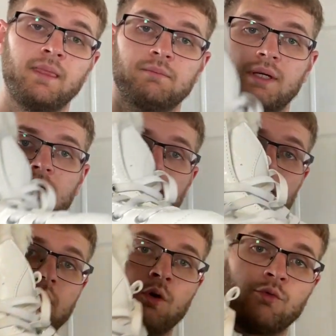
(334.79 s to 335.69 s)
But yeah,
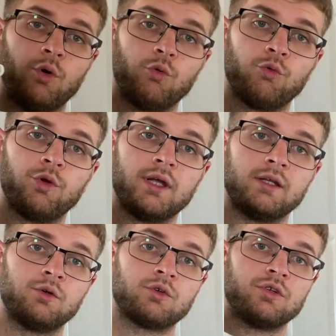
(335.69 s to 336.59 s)
overall, really
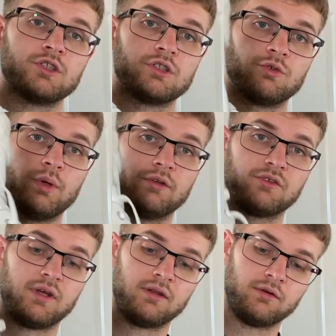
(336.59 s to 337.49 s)
good condition as well, to
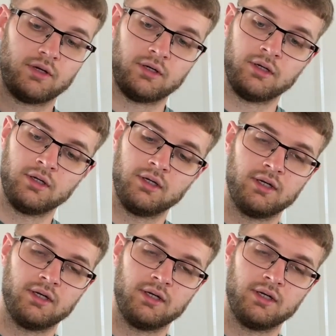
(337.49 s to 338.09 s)
say they're kind